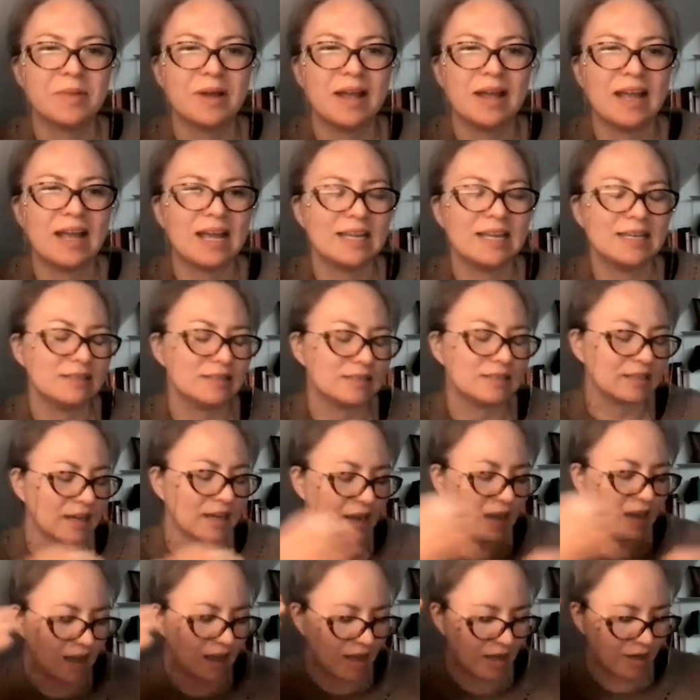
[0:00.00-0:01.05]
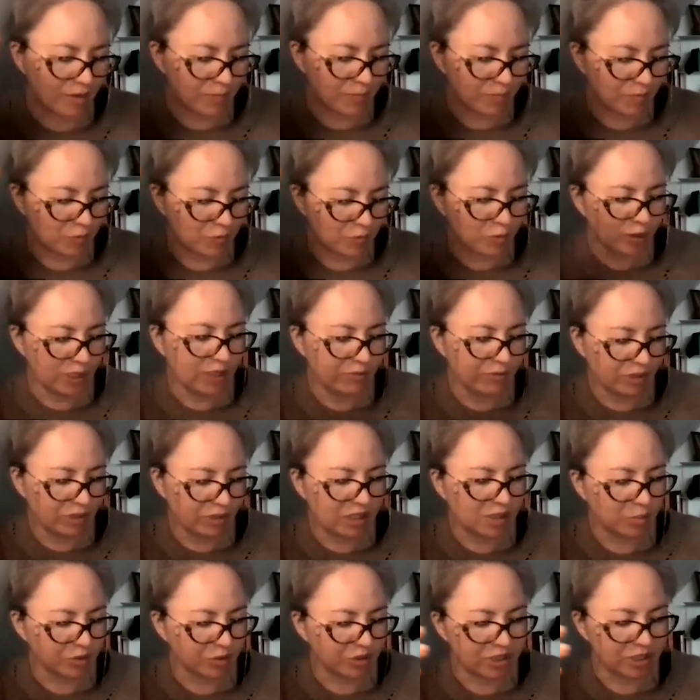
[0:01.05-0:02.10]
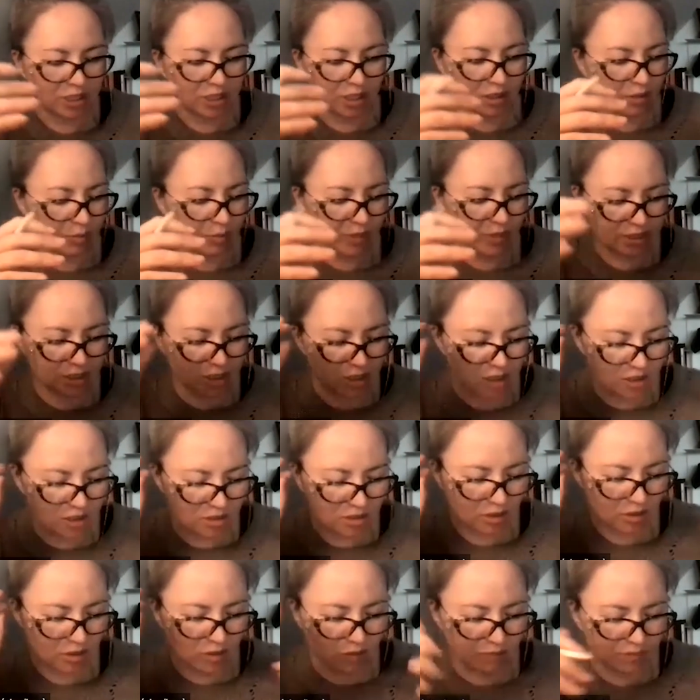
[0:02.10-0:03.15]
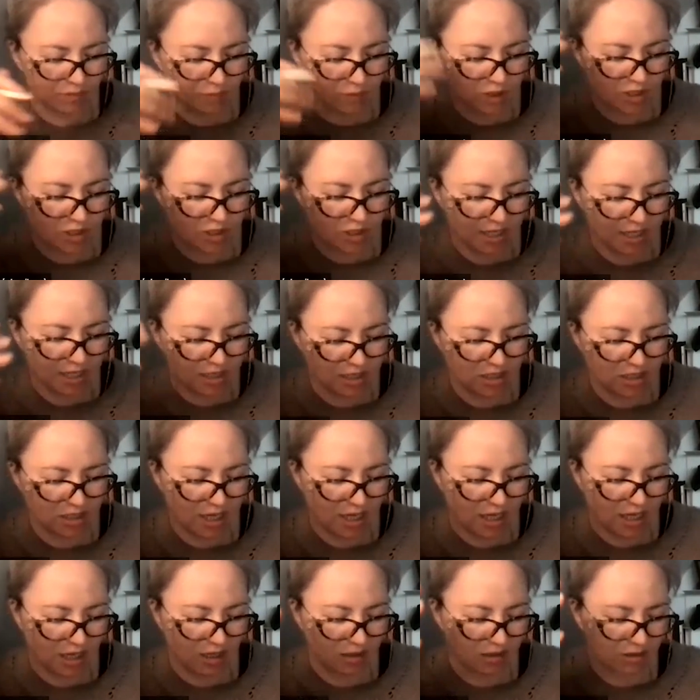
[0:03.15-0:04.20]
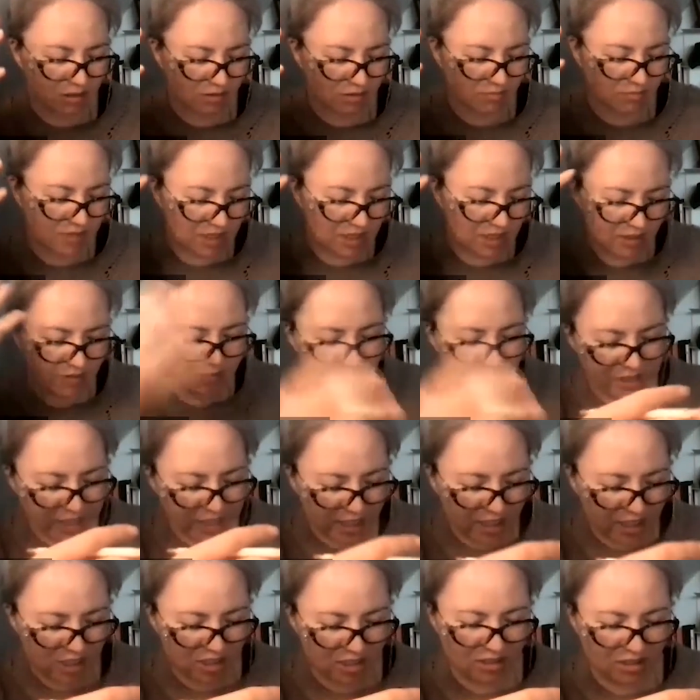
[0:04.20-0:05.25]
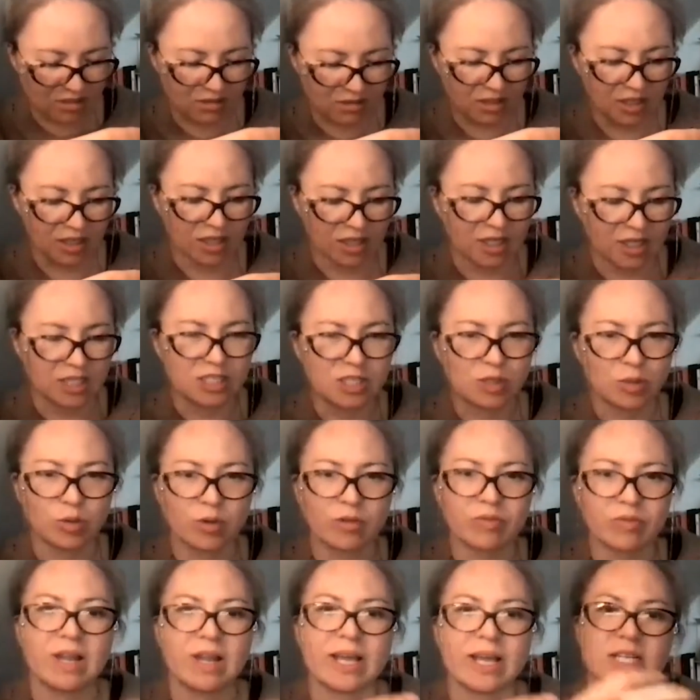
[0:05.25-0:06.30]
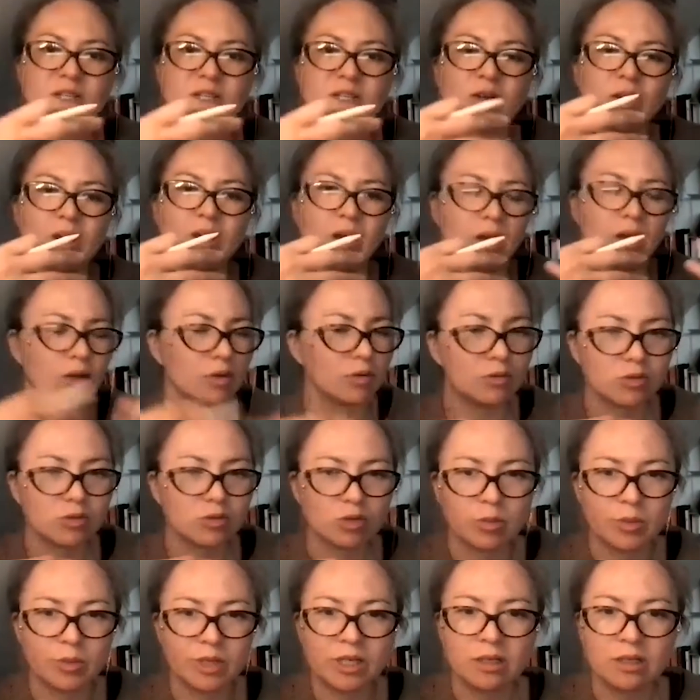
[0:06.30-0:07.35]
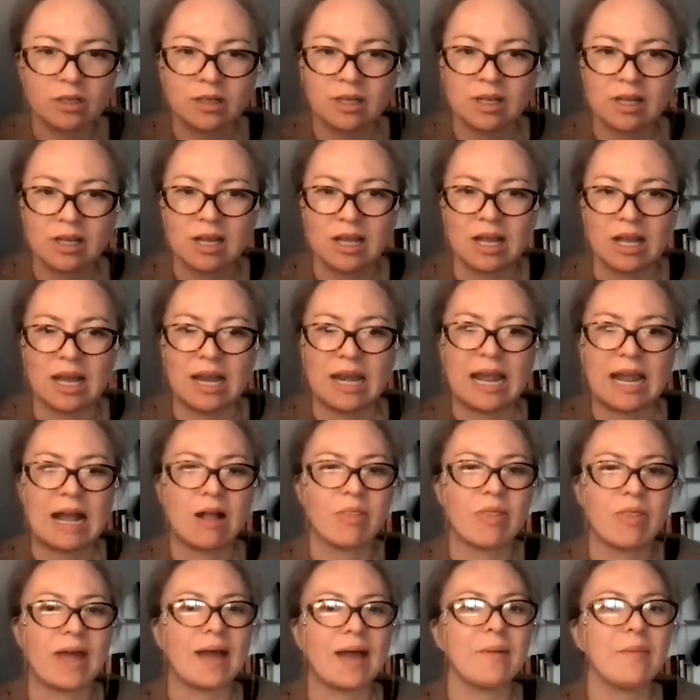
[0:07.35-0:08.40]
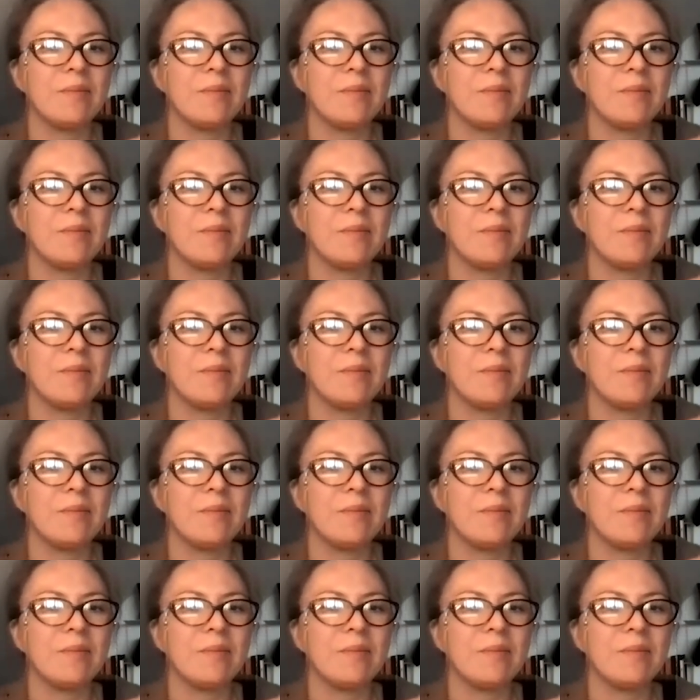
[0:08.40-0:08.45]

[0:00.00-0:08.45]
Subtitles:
And I really, really appreciate the messages that you've shared today, that the invitation to reflect on our own trauma and how that